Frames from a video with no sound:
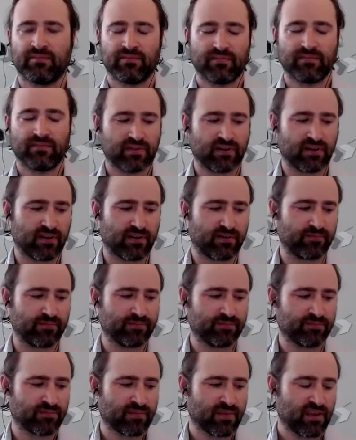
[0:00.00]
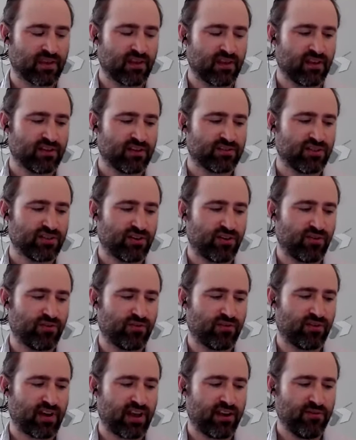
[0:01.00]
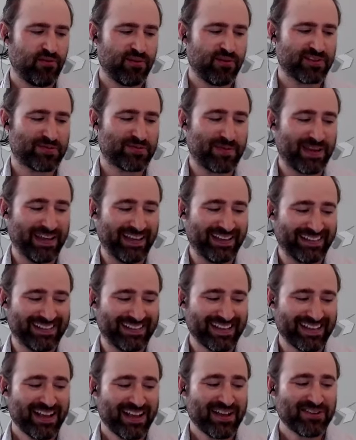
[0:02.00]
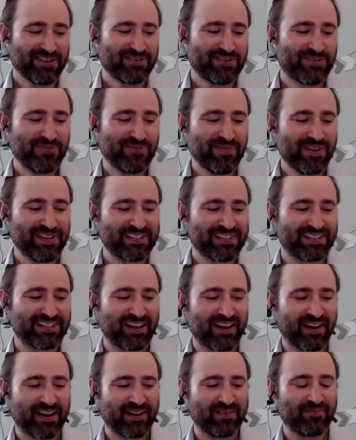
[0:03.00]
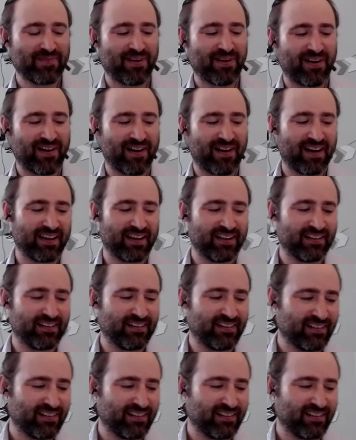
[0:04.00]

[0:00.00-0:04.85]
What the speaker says: am. So I don't want to spend too much time on